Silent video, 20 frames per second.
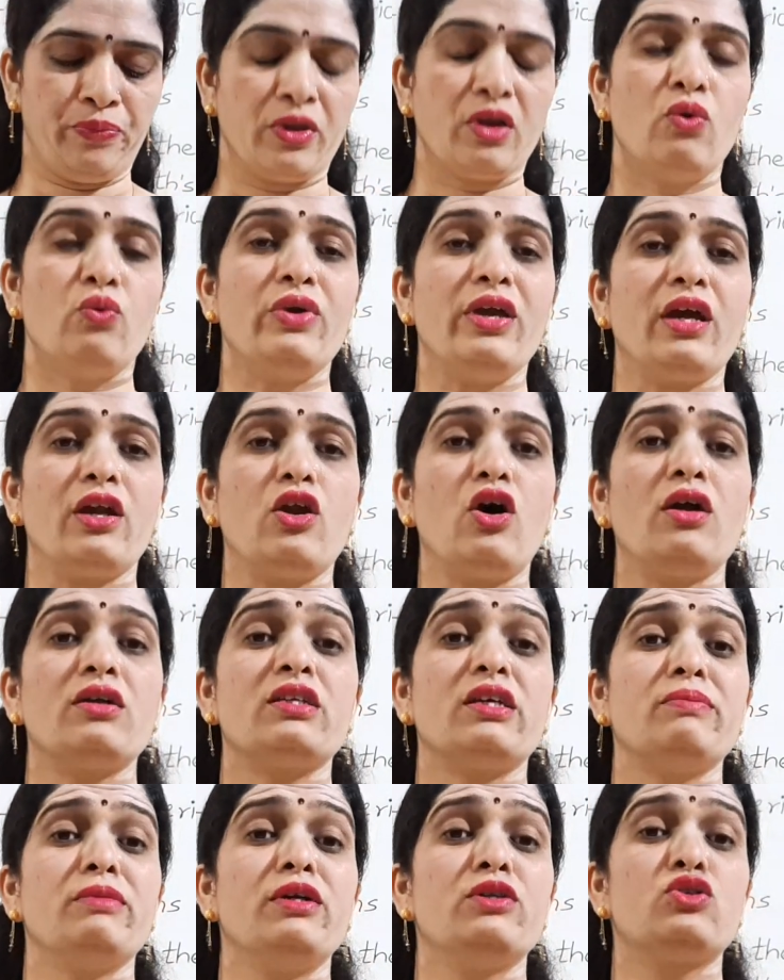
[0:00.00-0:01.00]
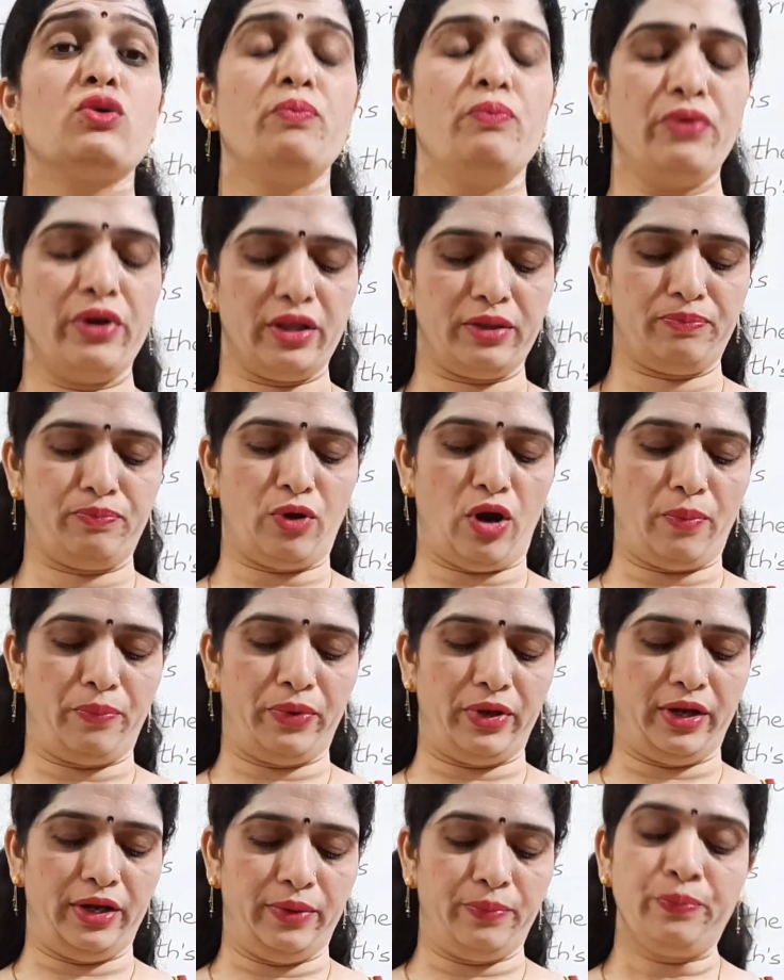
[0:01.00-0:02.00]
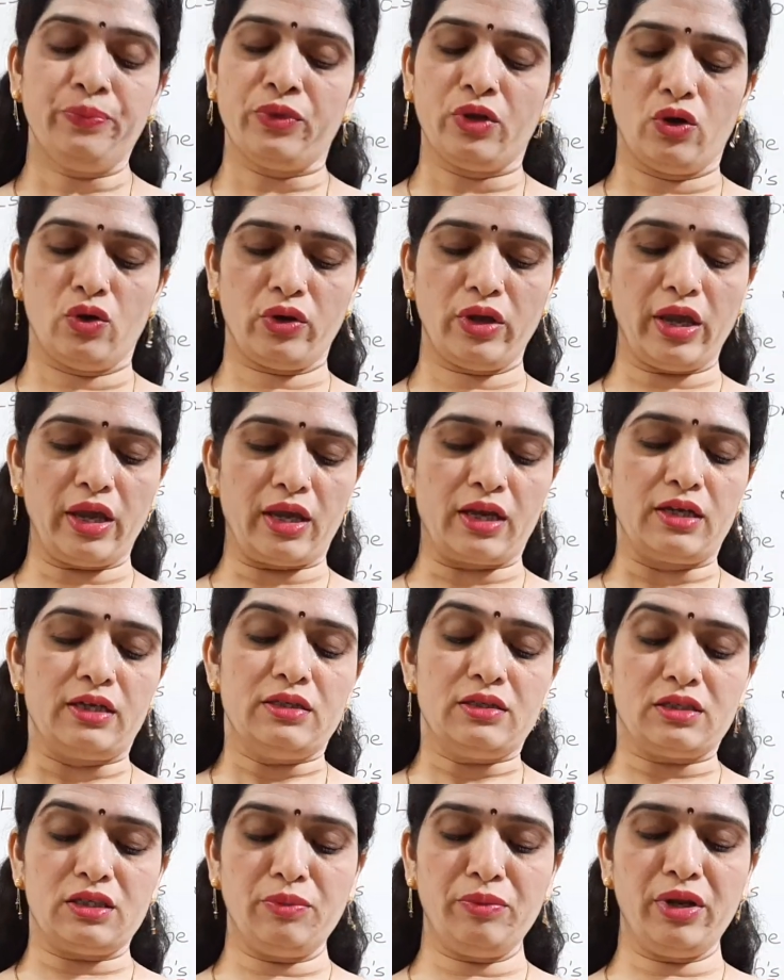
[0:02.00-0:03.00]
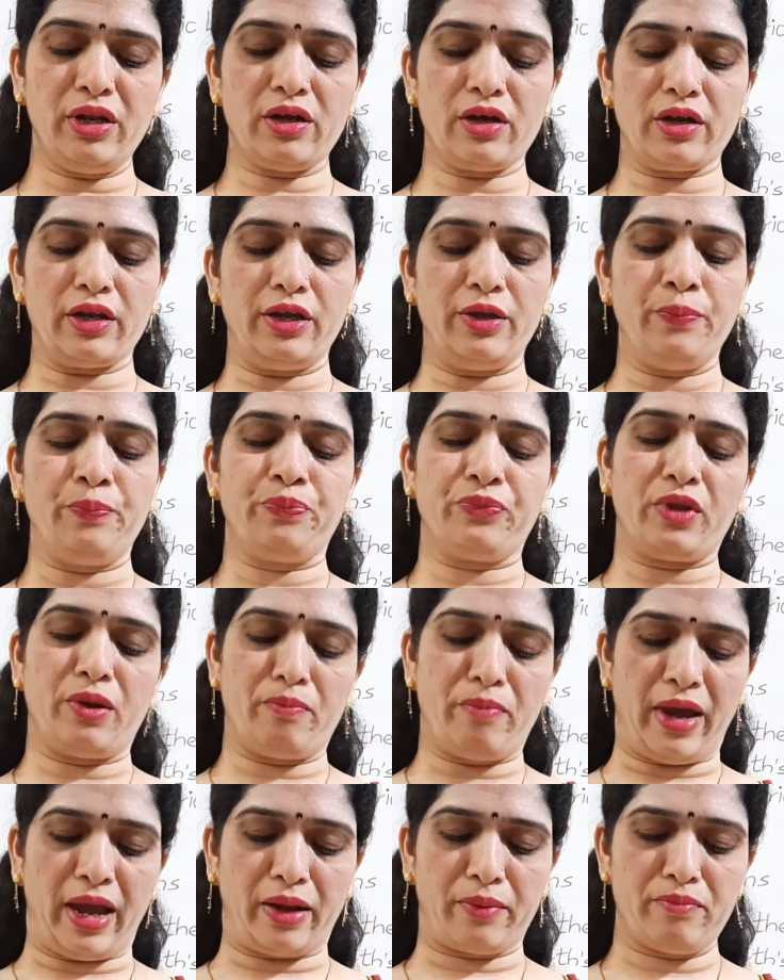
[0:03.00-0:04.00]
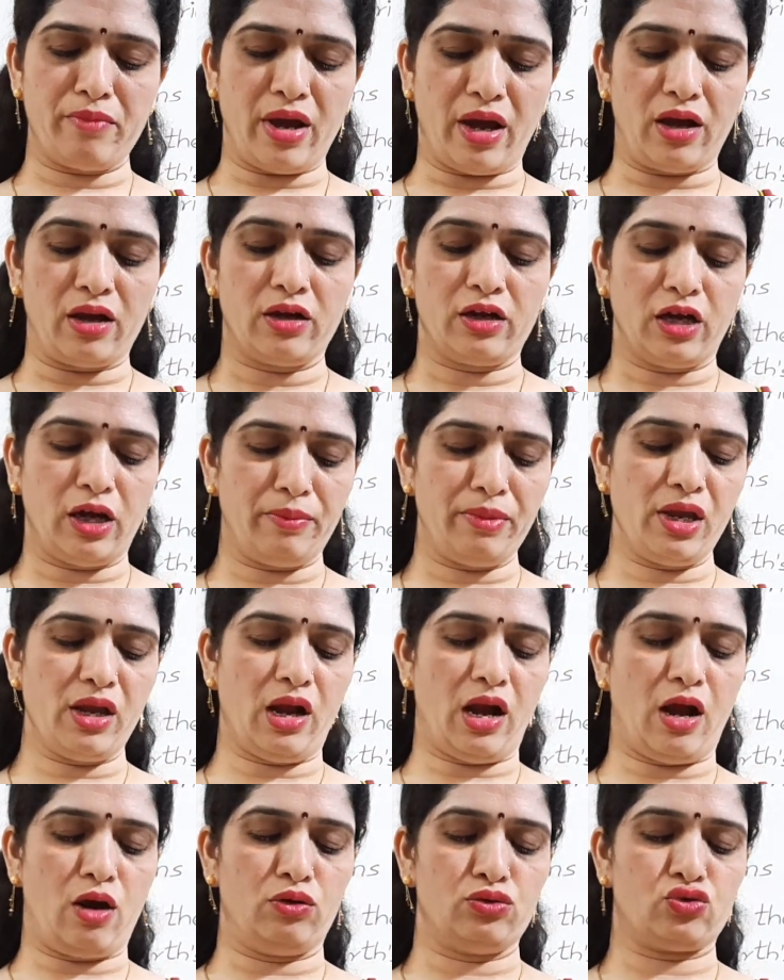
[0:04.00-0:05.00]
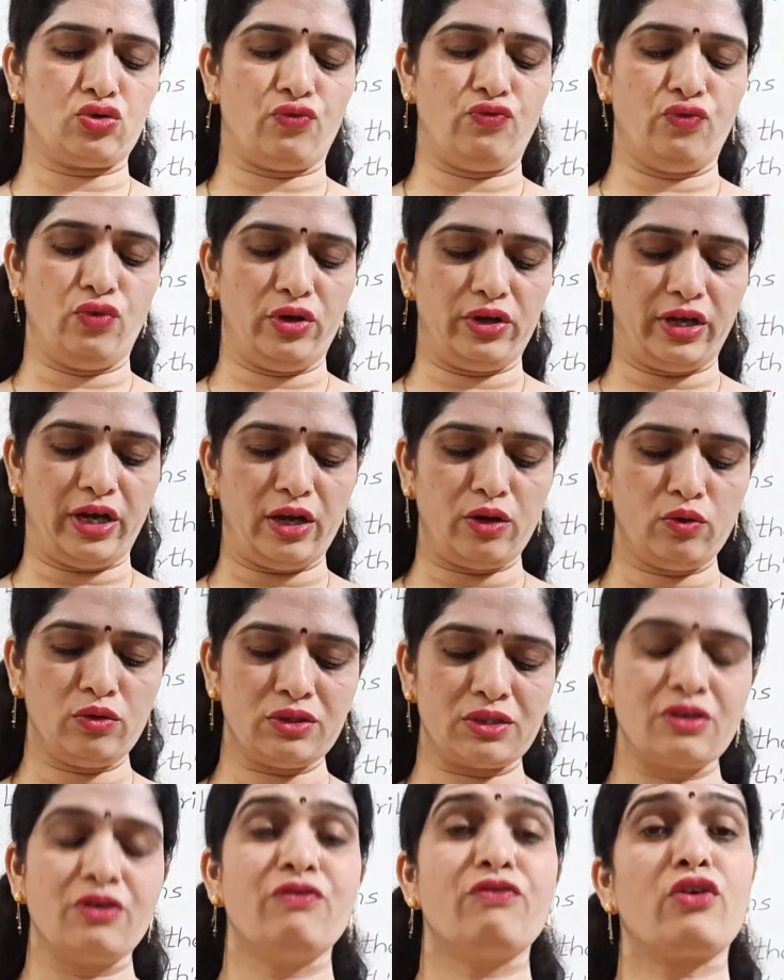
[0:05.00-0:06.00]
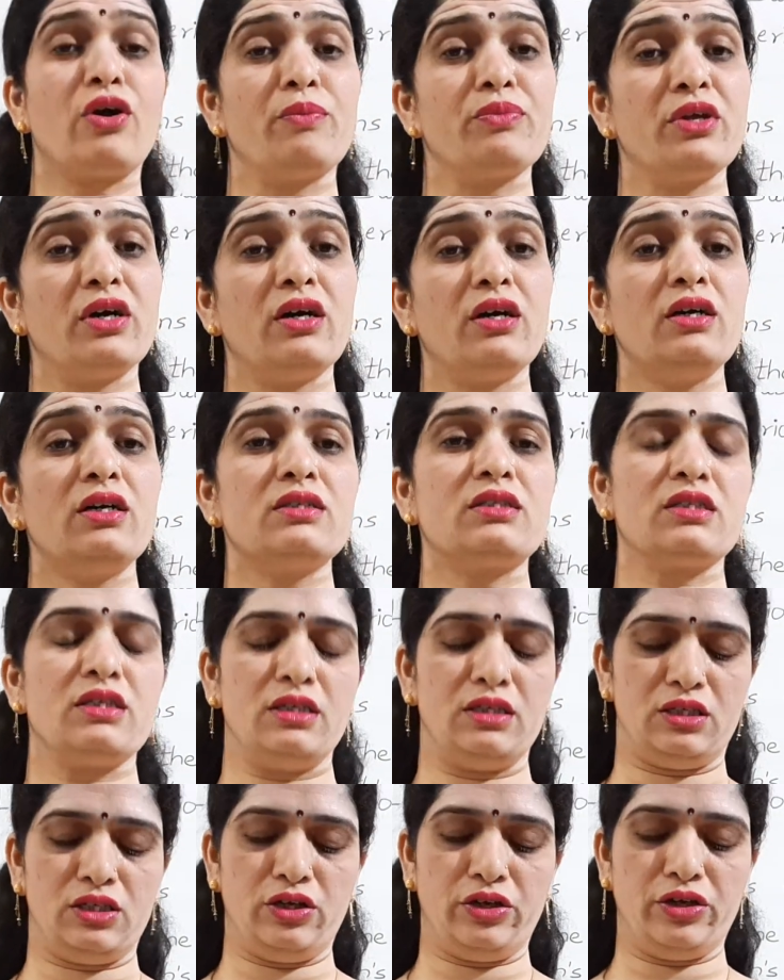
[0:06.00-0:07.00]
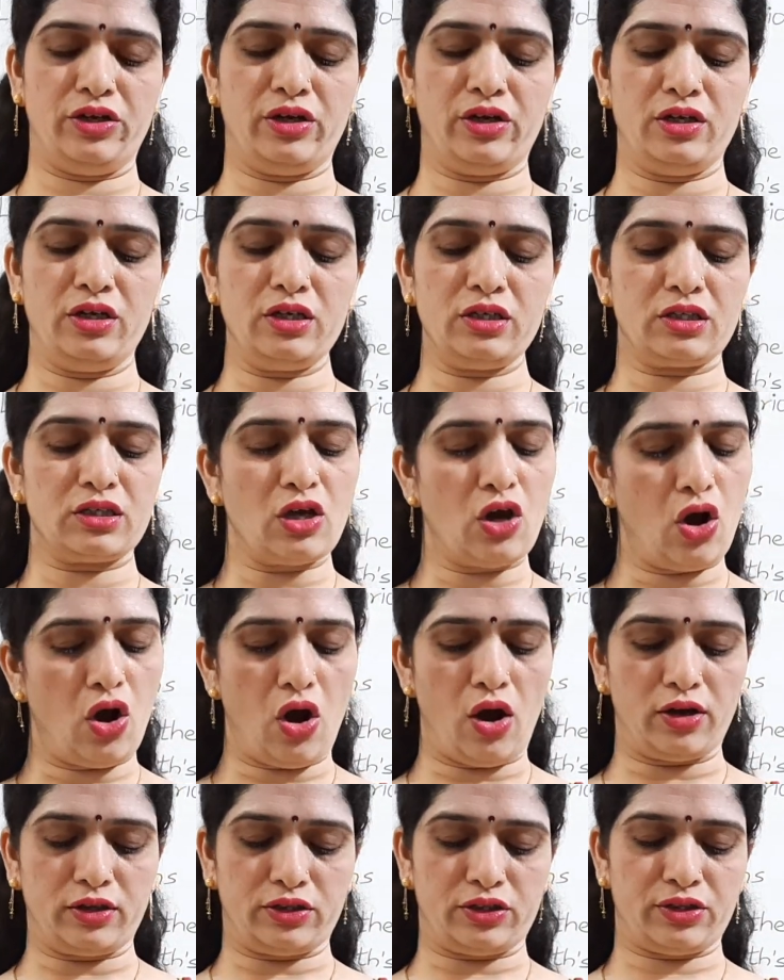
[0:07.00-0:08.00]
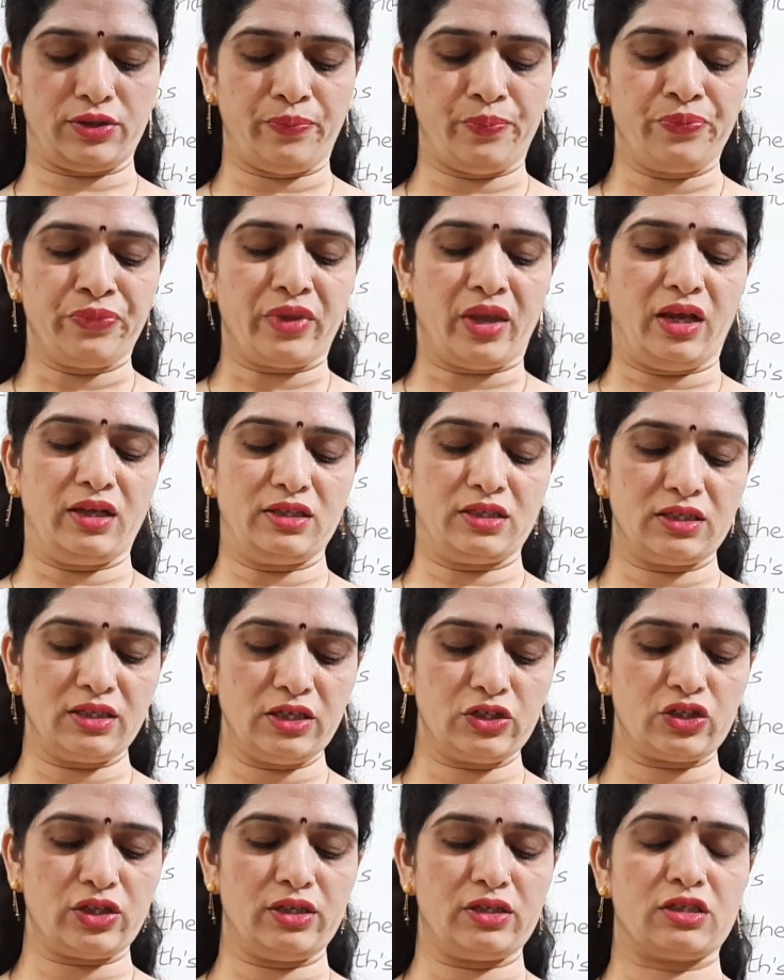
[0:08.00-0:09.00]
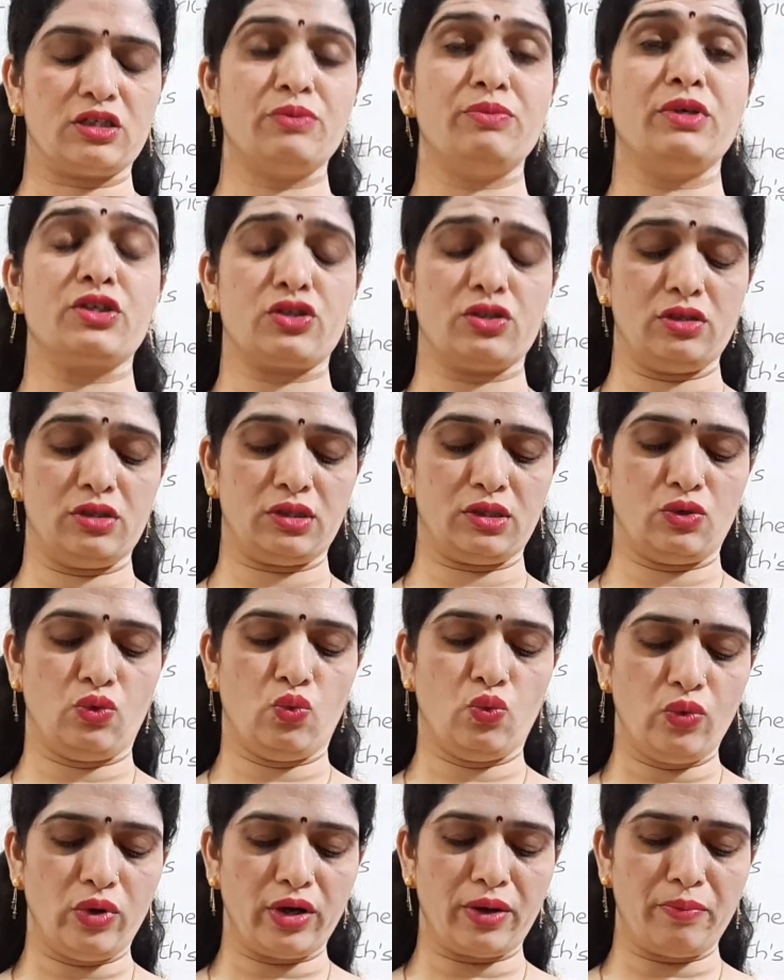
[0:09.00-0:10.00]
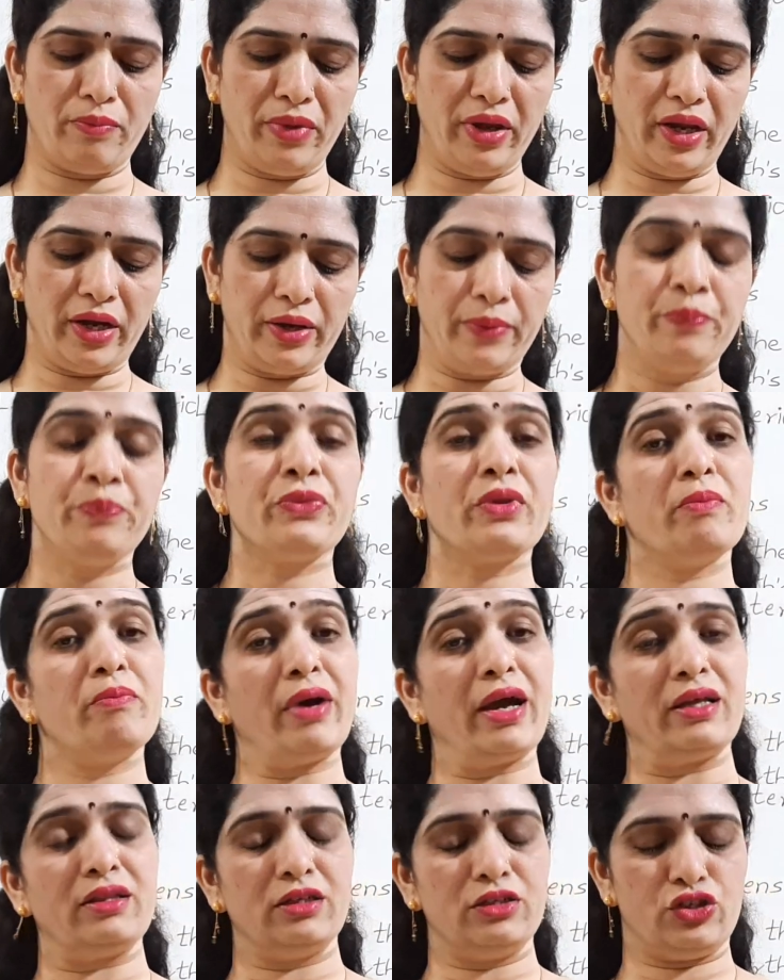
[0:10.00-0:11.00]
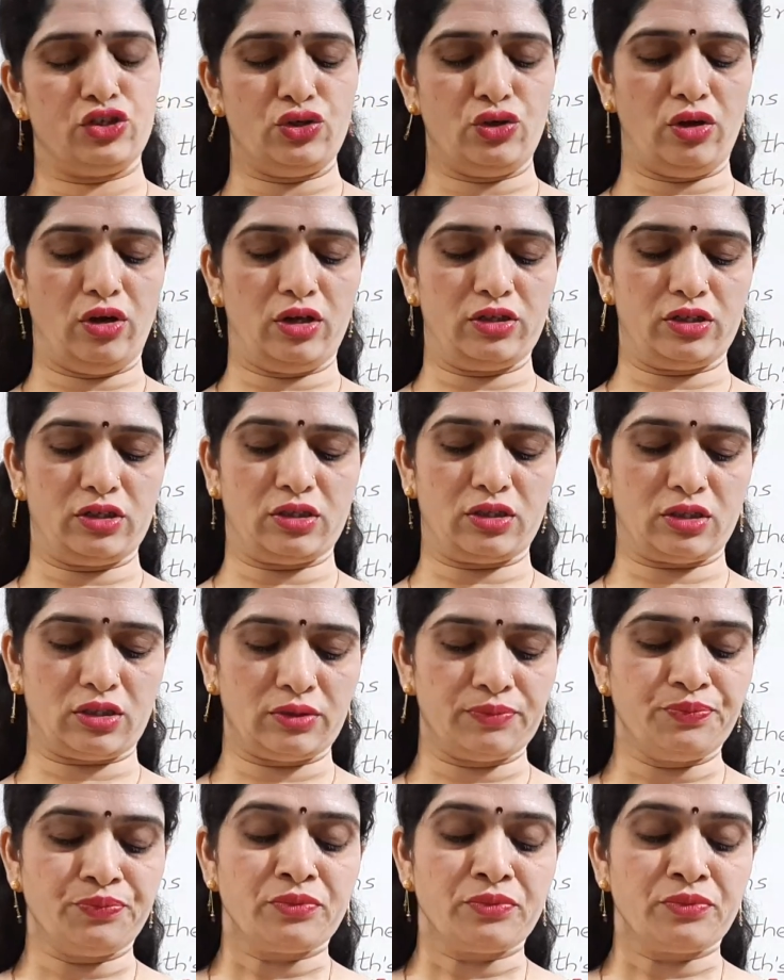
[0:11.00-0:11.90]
We are not able to breathe properly. Okay. Similarly, the magma coming out of volcanoes from the earth's interior is hot, and such estimations were made by the geologists.